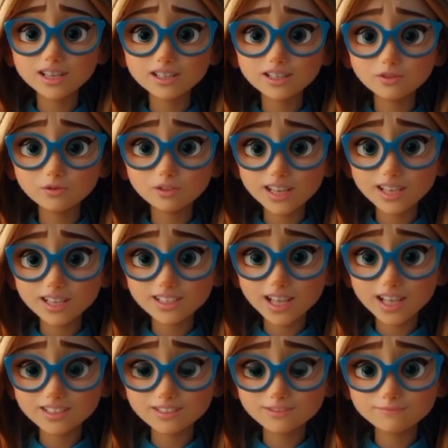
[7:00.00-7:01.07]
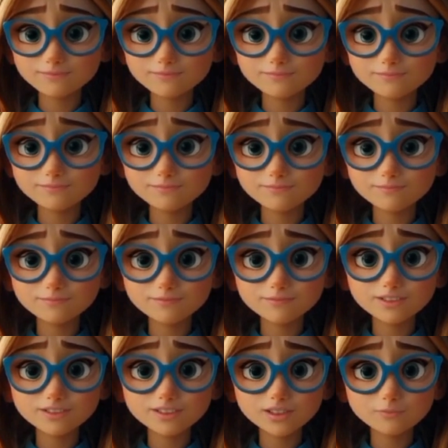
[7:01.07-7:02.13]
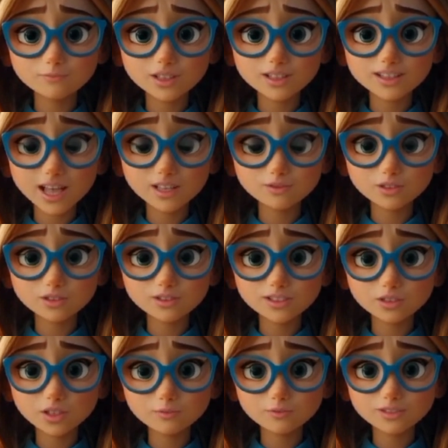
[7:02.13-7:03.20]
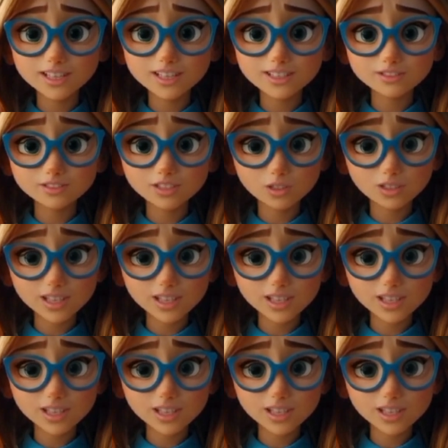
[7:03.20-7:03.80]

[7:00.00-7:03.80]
This won't be enough. I want more. You must leave school.